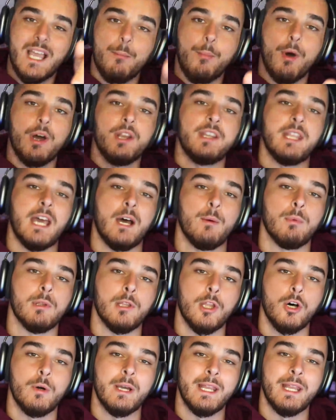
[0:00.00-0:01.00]
button down
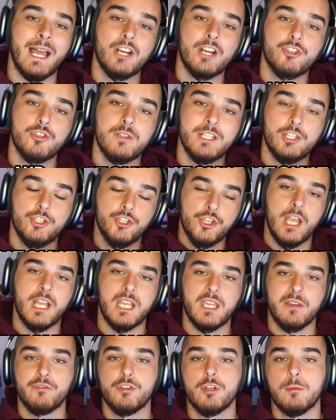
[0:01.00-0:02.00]
below, and actually check
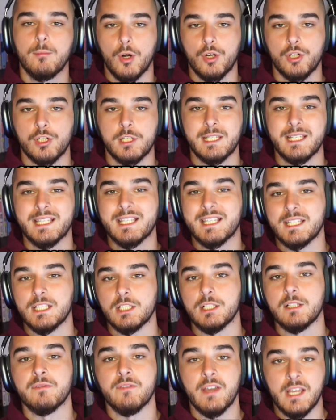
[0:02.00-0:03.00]
if your market is
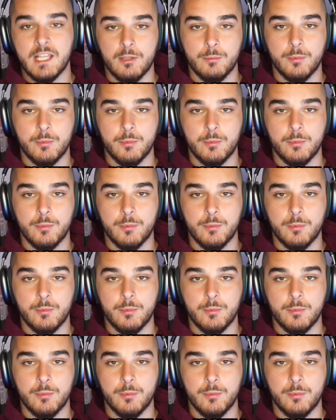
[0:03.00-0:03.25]
still available.